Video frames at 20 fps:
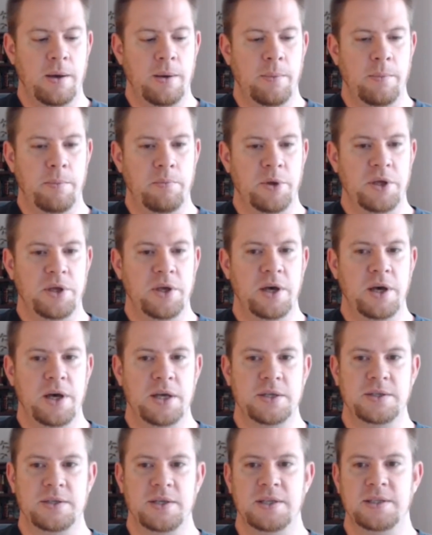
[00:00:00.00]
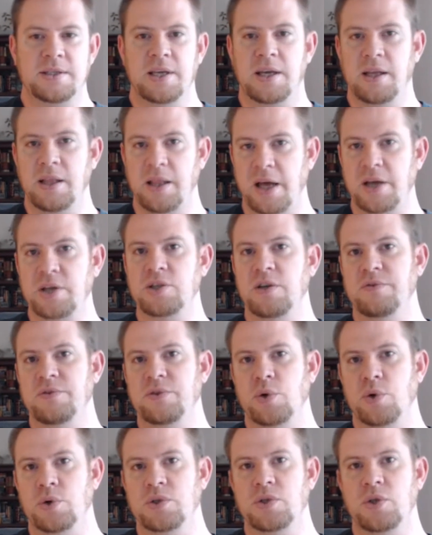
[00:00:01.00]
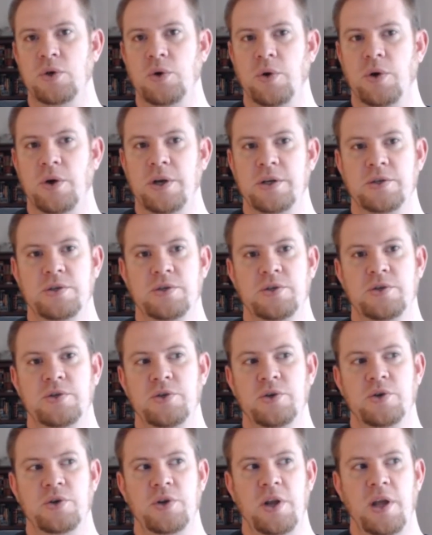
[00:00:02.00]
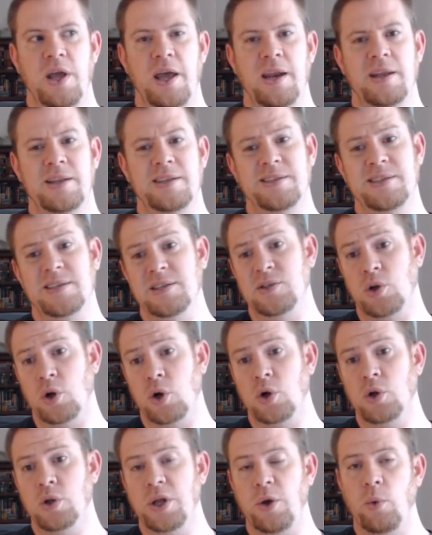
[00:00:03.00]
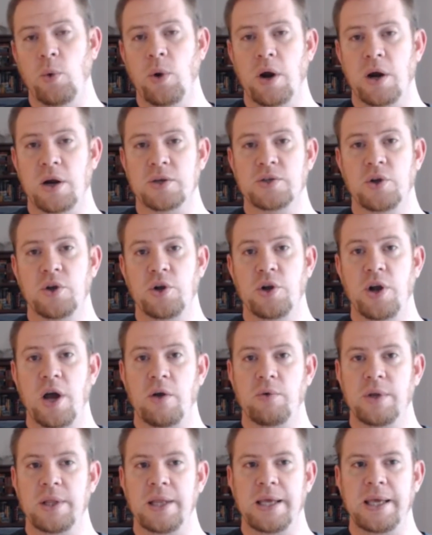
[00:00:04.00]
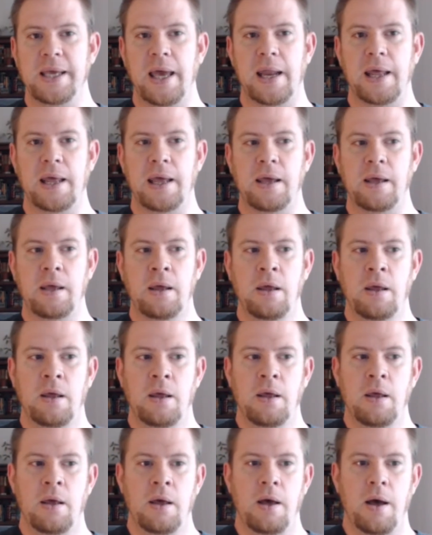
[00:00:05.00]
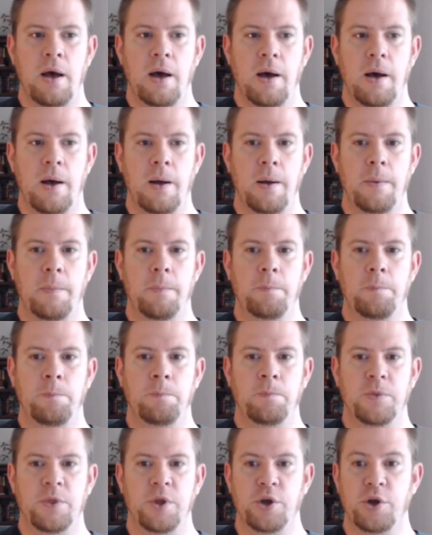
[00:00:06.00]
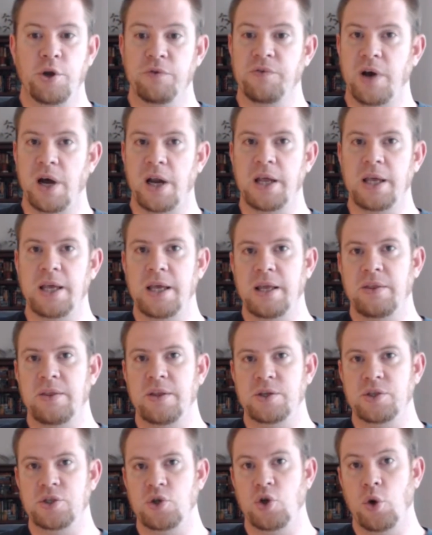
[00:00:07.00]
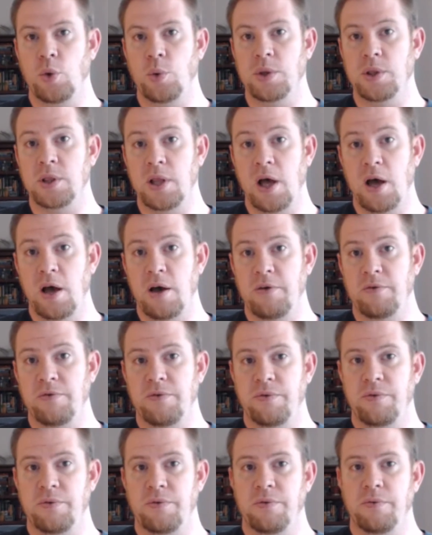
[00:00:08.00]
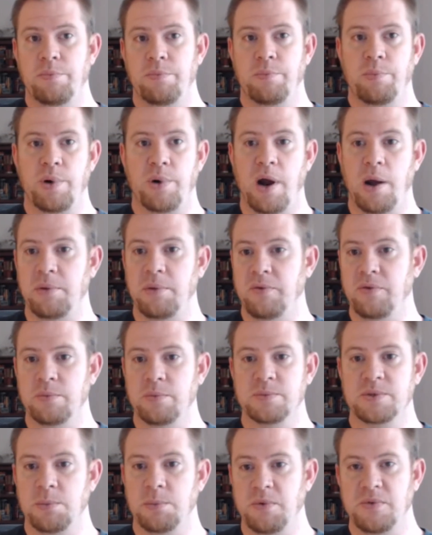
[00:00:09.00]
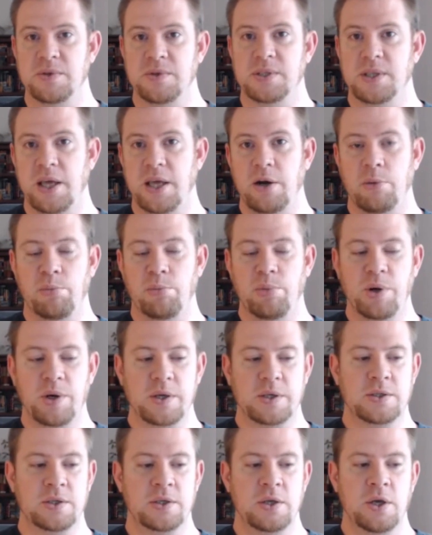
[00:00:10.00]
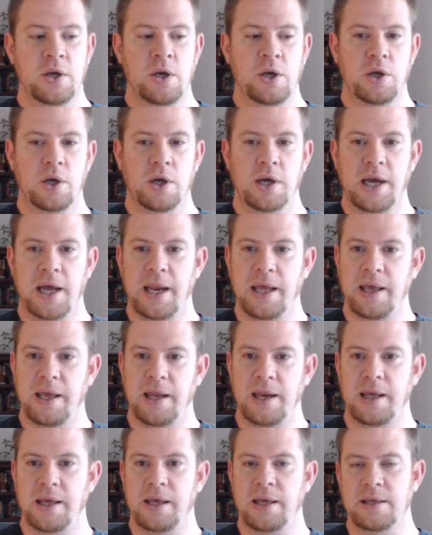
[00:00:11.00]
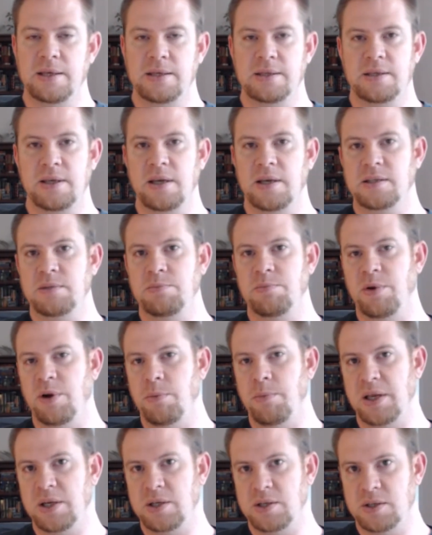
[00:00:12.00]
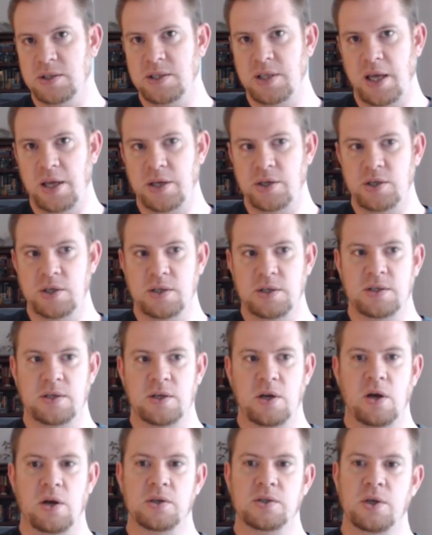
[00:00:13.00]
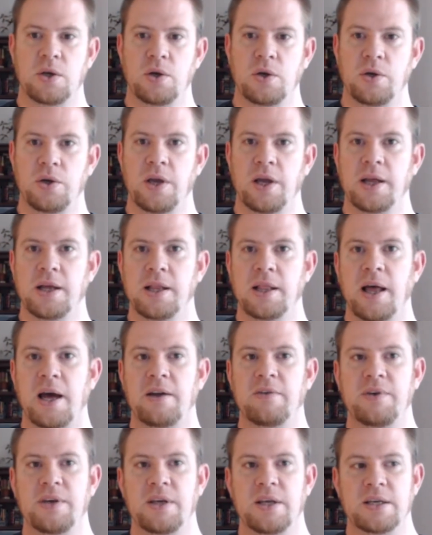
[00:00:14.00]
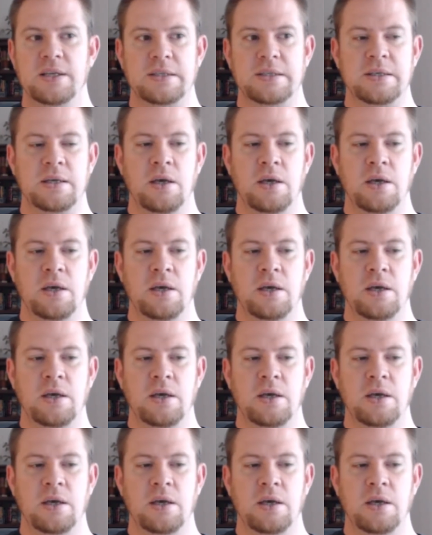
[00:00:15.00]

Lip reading: Because it's a collection of short stories, and it's his early work, so you're not really getting the Kurt Vonnegut that you know and love probably from some of his later books. You're kind of getting his experimental stages, and also you're getting a lot of his